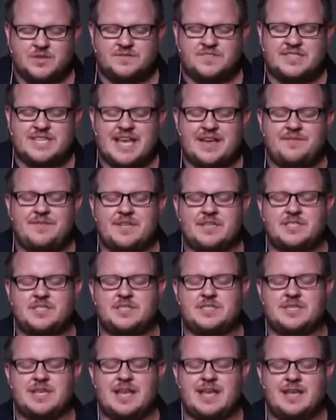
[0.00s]
saved us
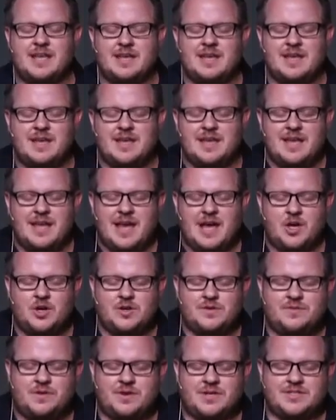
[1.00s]
out
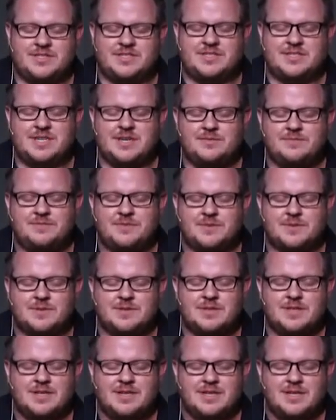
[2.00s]
of our sinful